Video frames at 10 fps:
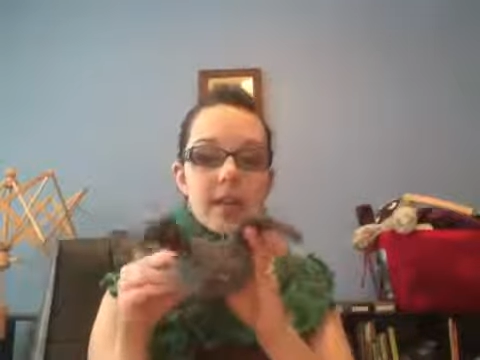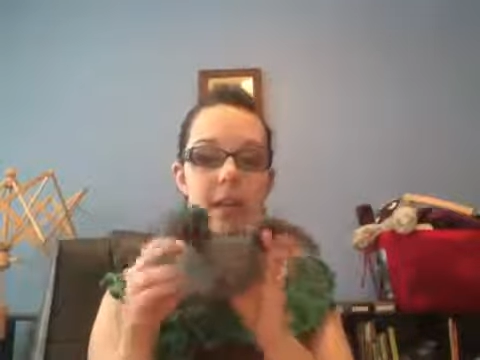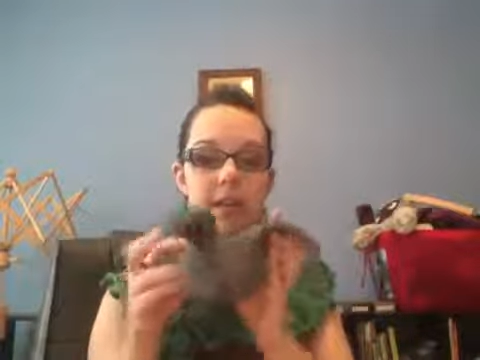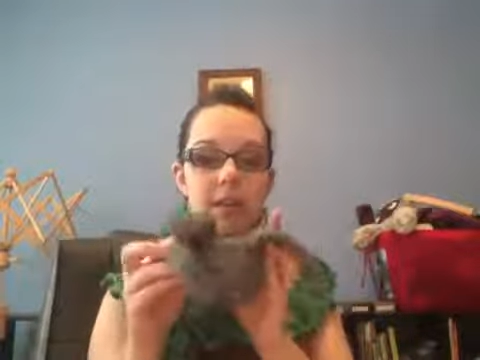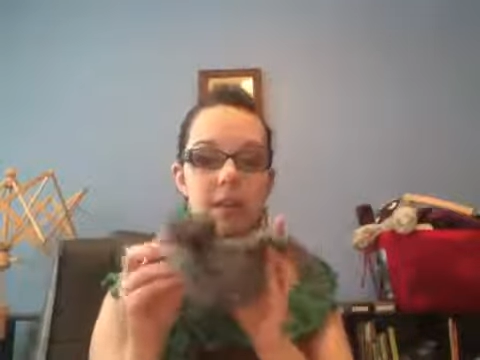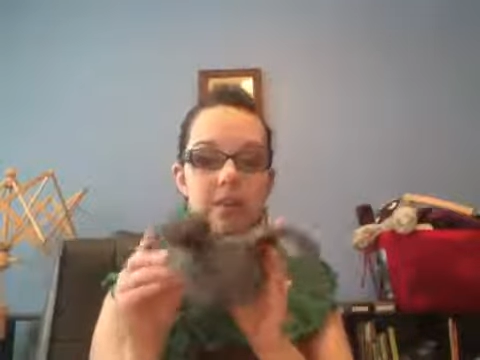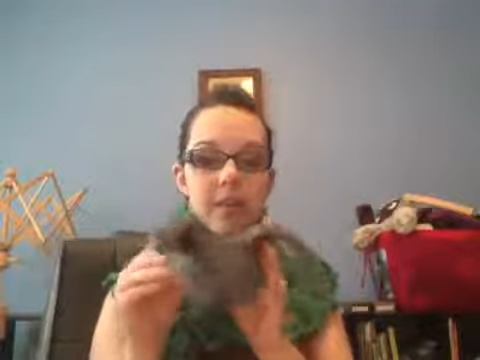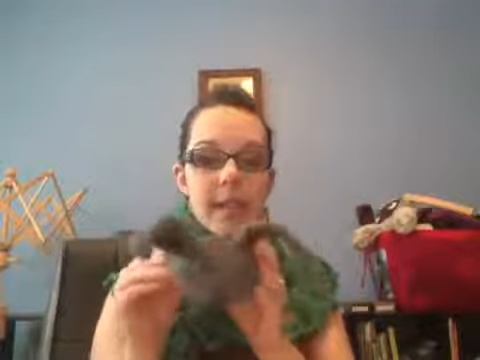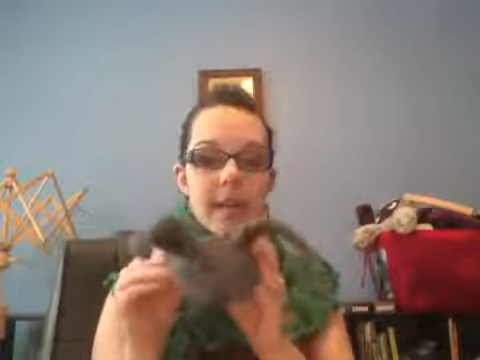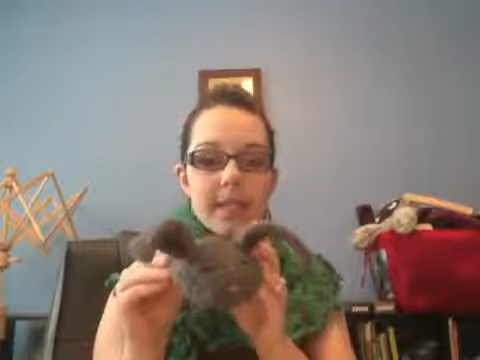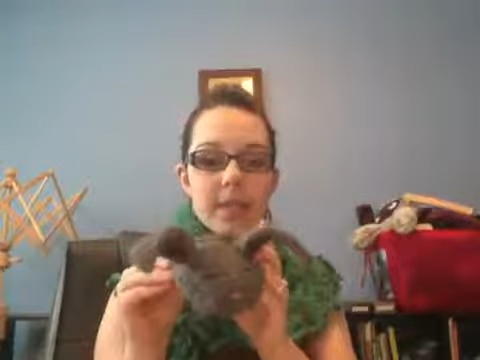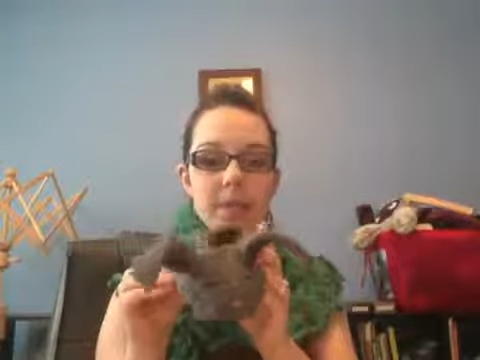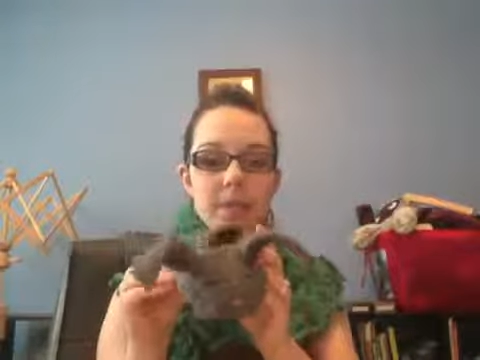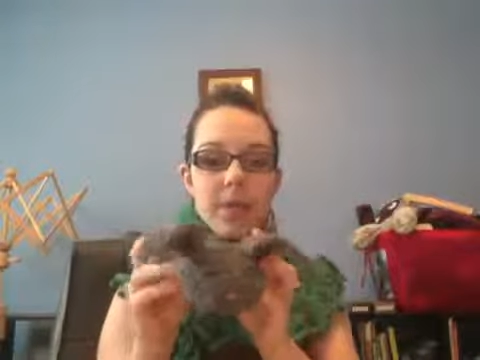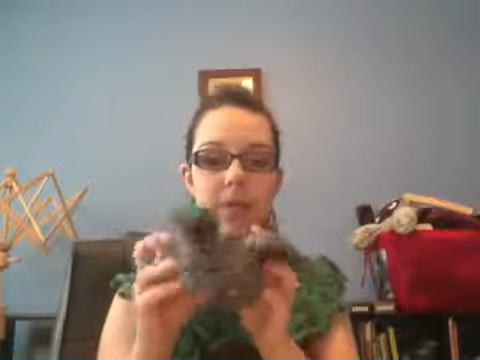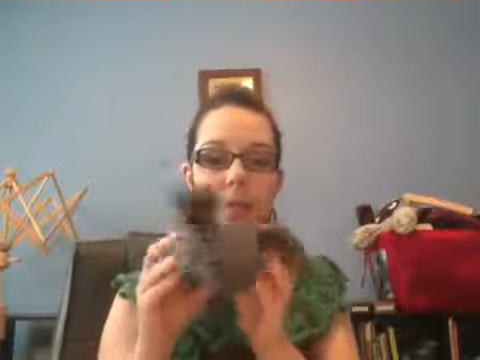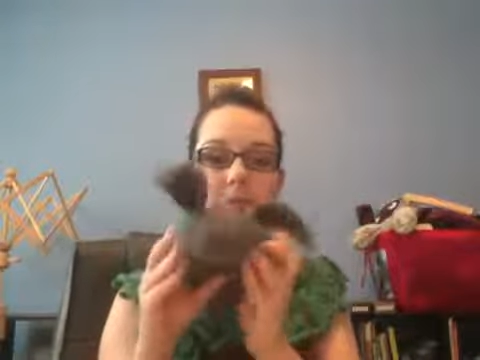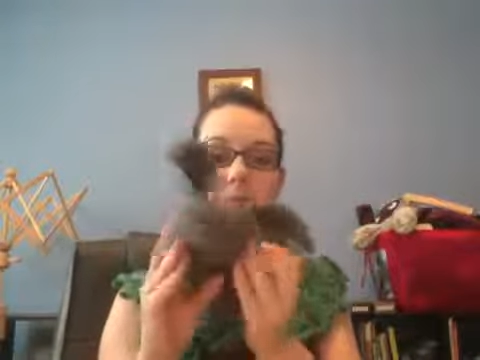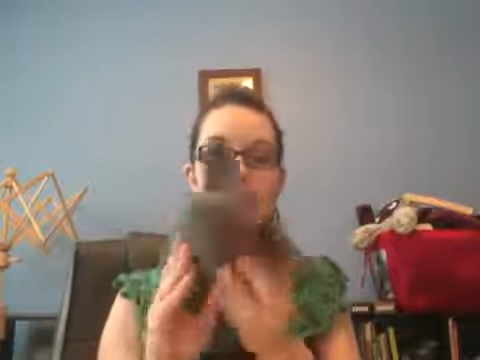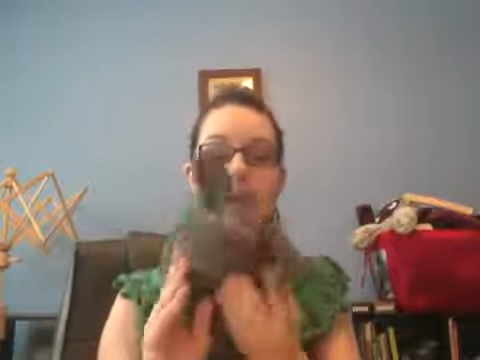Hides it a bit better.
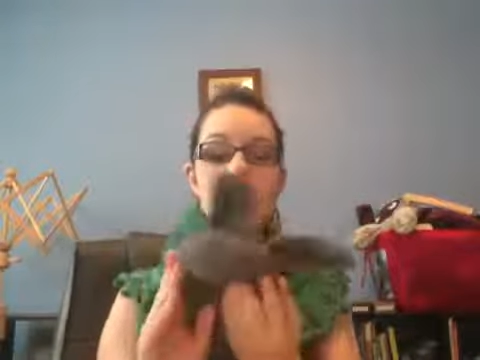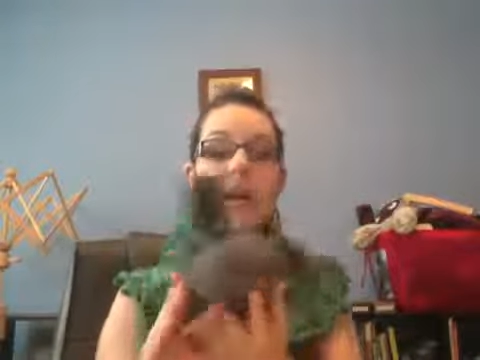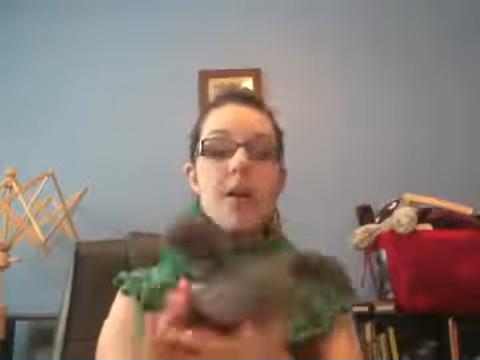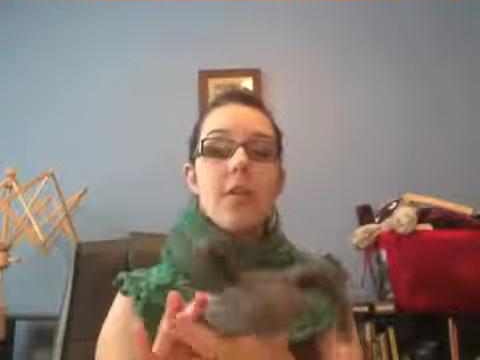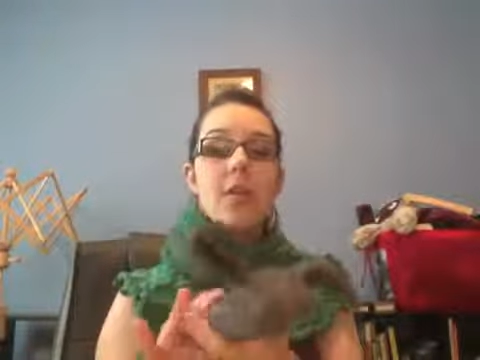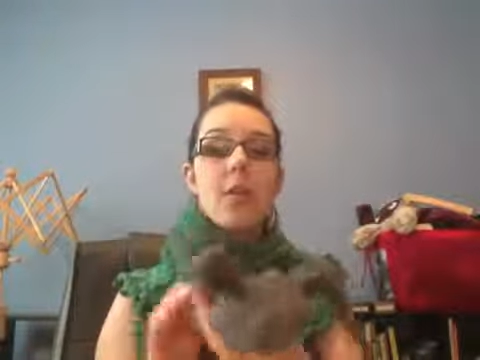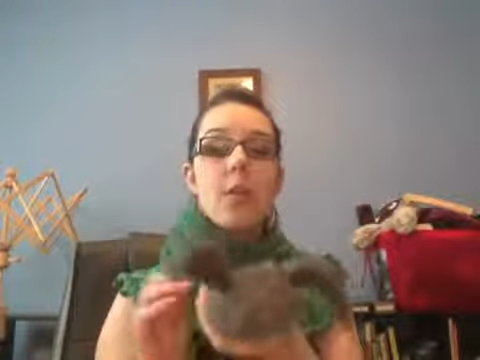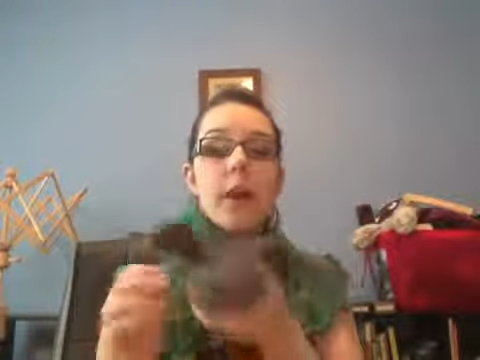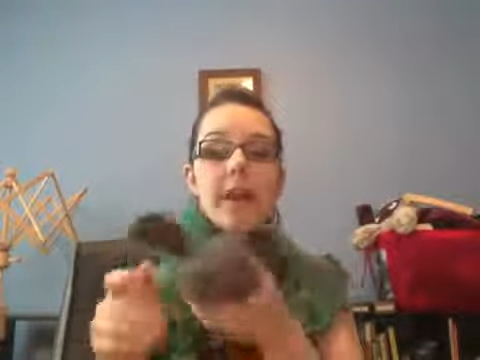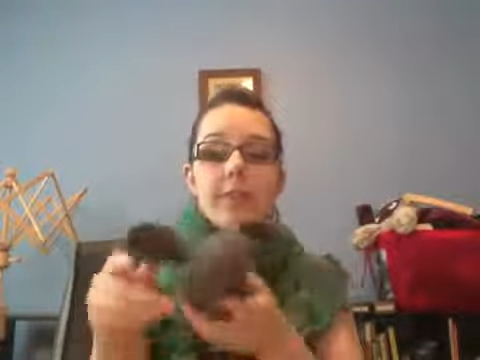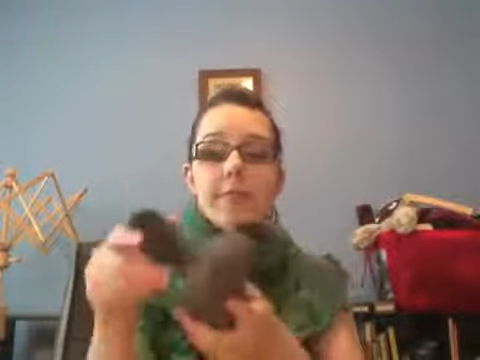They're quite floppy.